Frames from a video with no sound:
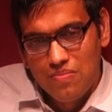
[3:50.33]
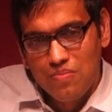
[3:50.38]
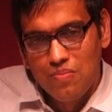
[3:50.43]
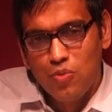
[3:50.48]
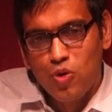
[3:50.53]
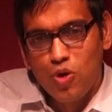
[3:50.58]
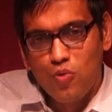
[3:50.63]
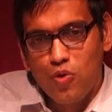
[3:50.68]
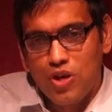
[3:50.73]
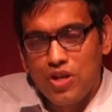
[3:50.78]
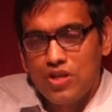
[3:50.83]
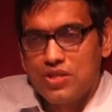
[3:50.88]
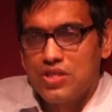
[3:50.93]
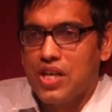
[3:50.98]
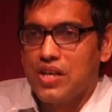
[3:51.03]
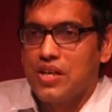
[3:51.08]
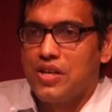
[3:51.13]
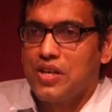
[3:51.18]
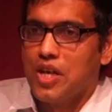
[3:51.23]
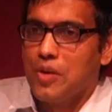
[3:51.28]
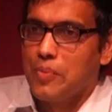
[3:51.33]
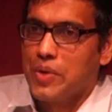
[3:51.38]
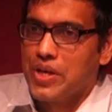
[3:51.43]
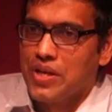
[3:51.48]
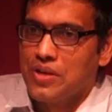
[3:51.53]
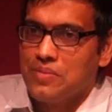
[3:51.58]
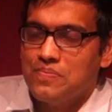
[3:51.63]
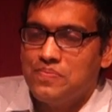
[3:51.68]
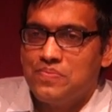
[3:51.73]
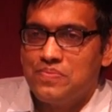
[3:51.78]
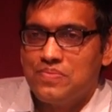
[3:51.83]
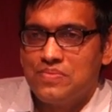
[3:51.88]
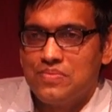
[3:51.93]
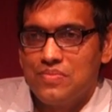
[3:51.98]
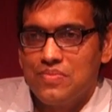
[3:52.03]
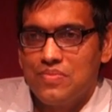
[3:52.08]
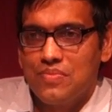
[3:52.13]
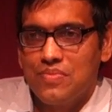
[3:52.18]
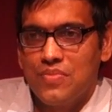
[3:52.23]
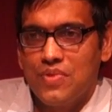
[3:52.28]
More water started coming in.
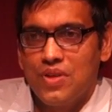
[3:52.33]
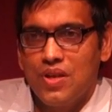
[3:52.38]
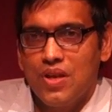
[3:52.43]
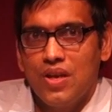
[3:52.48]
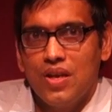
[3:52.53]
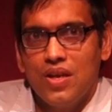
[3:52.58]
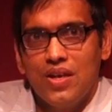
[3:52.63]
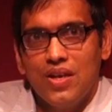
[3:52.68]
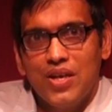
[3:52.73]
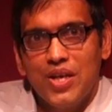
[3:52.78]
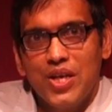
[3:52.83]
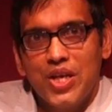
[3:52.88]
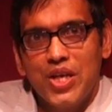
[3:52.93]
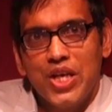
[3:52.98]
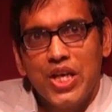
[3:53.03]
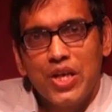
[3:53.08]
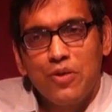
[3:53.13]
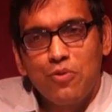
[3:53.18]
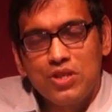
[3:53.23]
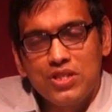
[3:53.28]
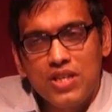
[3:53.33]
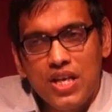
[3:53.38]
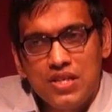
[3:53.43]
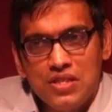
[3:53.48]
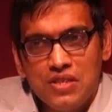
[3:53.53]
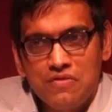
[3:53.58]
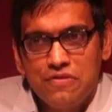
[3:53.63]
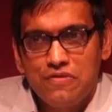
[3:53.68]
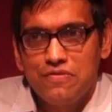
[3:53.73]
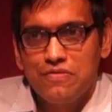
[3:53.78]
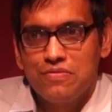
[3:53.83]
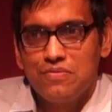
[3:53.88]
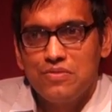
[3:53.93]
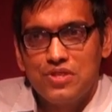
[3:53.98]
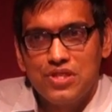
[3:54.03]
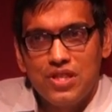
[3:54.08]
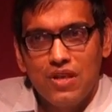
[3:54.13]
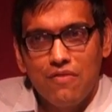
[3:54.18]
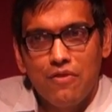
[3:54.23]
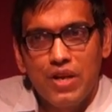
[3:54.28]
It was as if
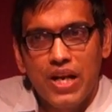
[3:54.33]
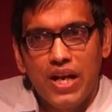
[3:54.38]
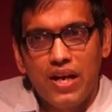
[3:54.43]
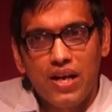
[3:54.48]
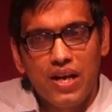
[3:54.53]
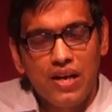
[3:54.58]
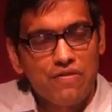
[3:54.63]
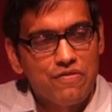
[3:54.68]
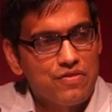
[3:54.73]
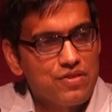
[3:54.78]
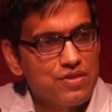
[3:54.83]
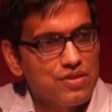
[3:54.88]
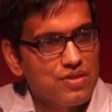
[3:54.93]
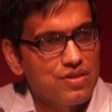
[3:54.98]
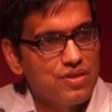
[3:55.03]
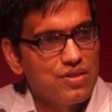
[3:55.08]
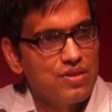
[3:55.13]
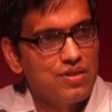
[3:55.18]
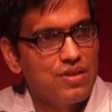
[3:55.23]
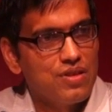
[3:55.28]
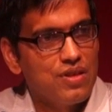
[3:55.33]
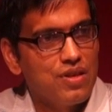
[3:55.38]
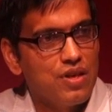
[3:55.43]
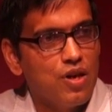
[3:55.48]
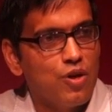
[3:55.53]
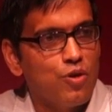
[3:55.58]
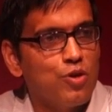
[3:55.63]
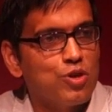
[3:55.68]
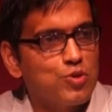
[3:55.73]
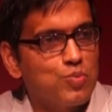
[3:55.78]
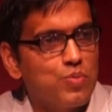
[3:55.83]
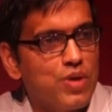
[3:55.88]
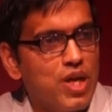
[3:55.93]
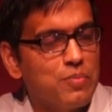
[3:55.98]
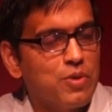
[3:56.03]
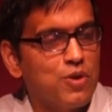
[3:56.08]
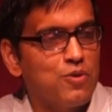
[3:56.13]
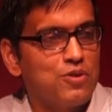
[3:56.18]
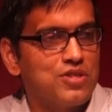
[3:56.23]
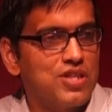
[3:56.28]
someone had left a hose
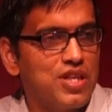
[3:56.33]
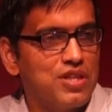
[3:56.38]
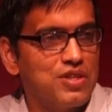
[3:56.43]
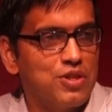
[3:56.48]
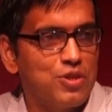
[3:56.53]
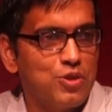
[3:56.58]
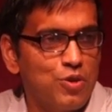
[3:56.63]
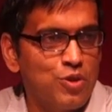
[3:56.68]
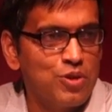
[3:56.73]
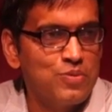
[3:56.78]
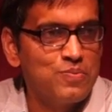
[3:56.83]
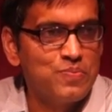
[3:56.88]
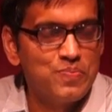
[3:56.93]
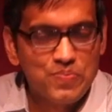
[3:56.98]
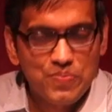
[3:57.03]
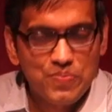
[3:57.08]
pipe outside the door.